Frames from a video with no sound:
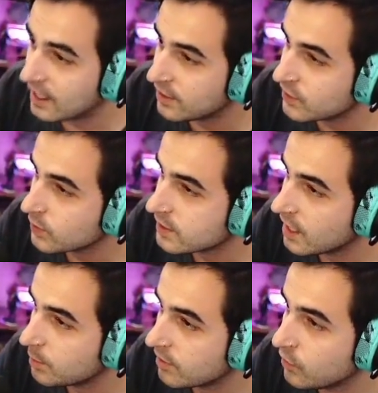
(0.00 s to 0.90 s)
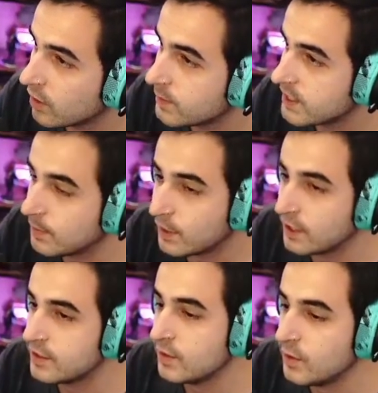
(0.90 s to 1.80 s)
This one's going to perform
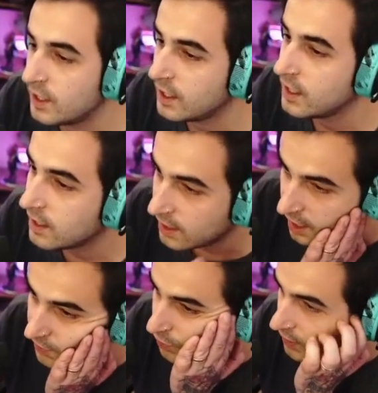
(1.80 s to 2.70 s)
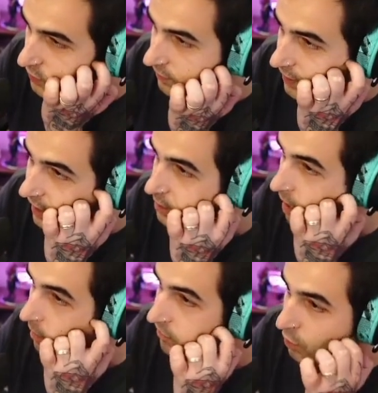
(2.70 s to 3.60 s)
similar to the other ones we've talked
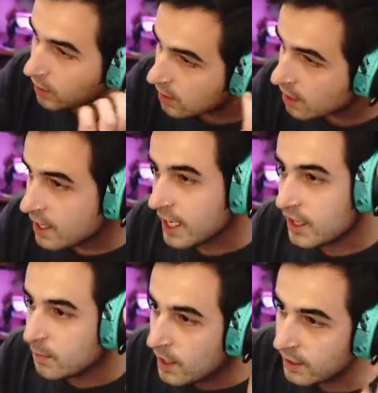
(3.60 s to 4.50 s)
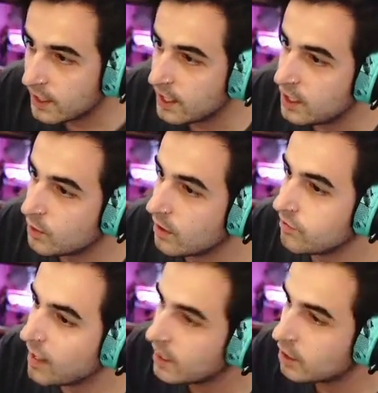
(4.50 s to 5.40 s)
about before. In the mulligan, you want to
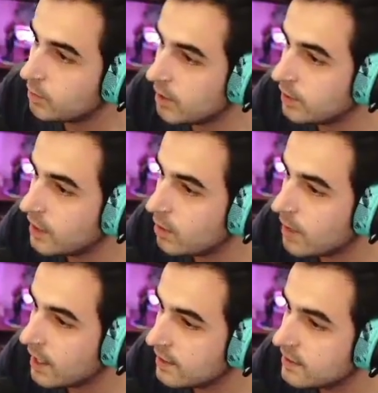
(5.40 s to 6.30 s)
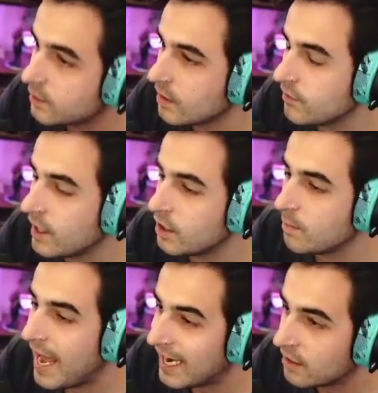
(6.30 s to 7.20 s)
find your Bibliomites, you want to find your
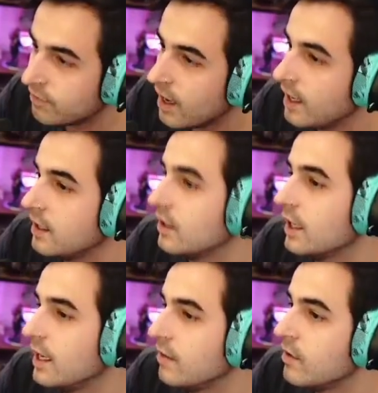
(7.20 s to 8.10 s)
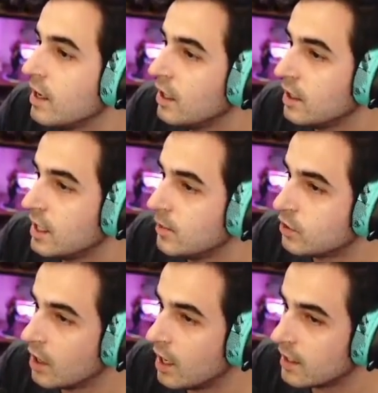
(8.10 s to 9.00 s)
Magnifying Glaive, you keep
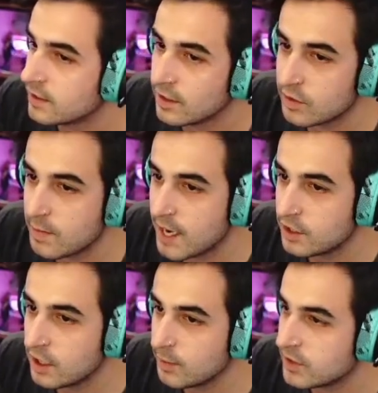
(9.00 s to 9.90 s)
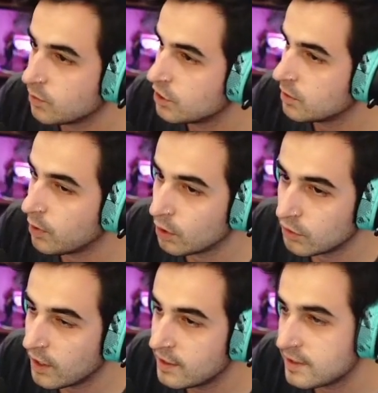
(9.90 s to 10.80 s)
Trogs in those matchups in which it
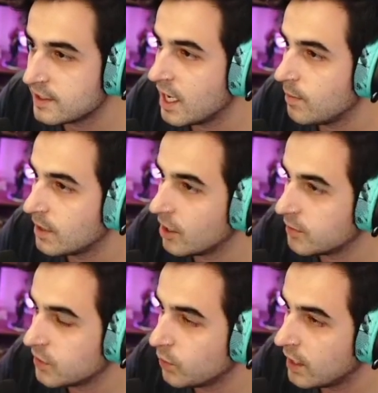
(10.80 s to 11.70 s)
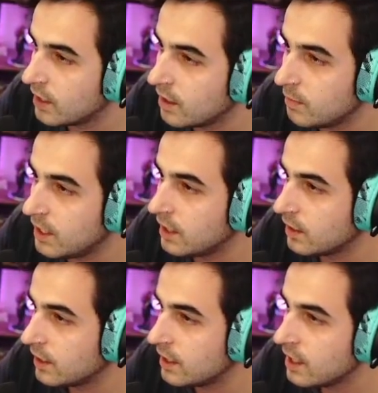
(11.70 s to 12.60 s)
polarizes them and helps you win
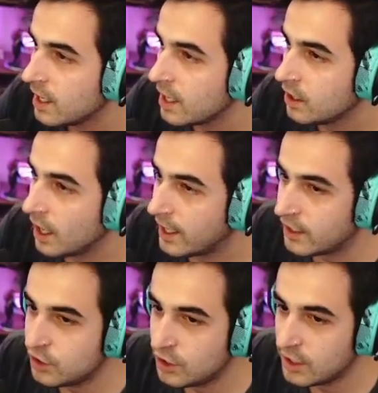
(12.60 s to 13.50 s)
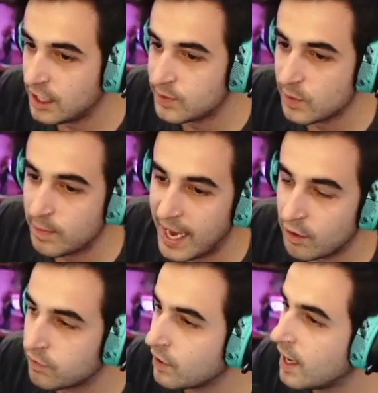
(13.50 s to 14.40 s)
immediately. I guess you could keep some
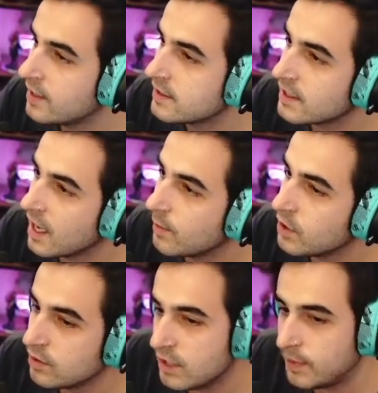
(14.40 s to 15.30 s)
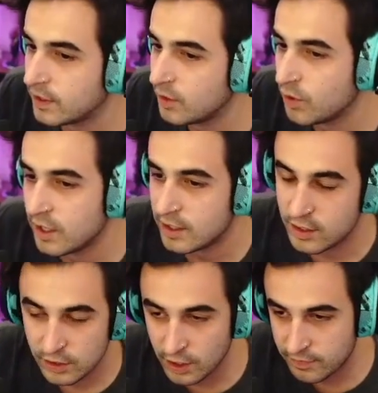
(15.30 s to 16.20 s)
Battle Friends. You typically want to
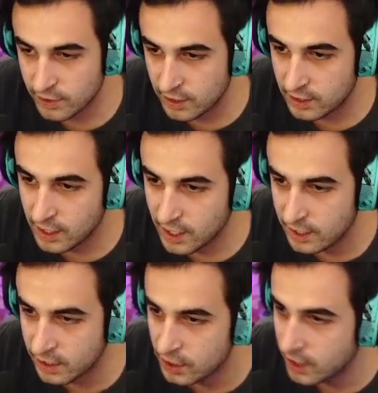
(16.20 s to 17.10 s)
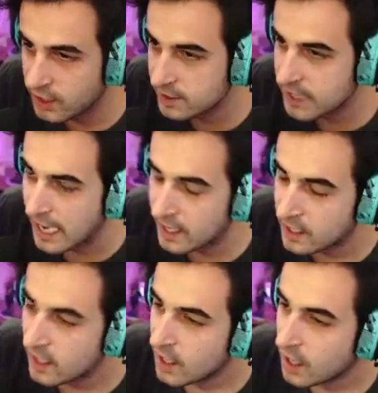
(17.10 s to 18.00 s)
look for the cards that
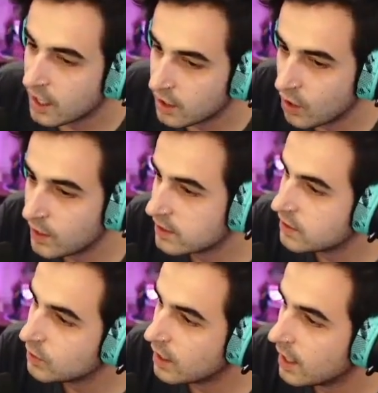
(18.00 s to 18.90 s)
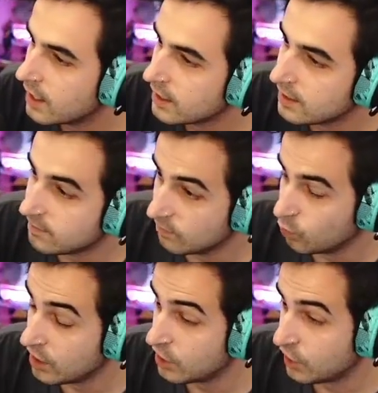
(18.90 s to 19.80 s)
are going to
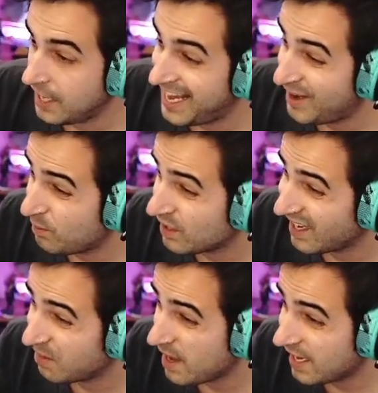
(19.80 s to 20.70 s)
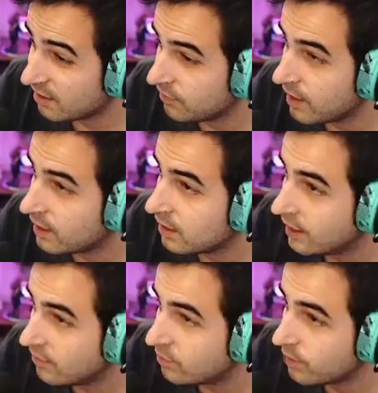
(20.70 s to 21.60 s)
win you the game, like Magnifying Glaive.